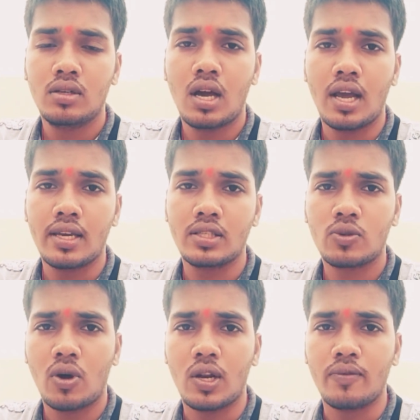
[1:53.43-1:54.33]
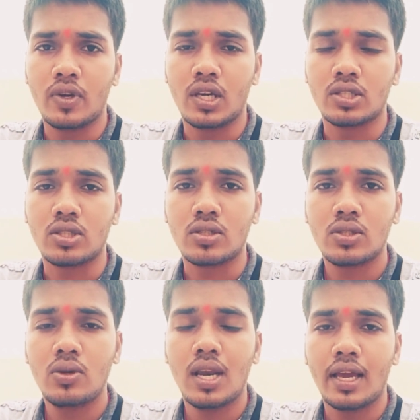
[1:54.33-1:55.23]
highest qualification.
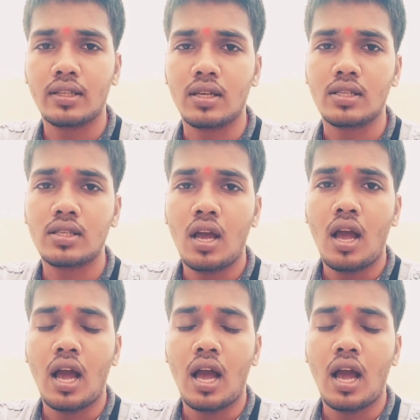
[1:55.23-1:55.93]
So like this,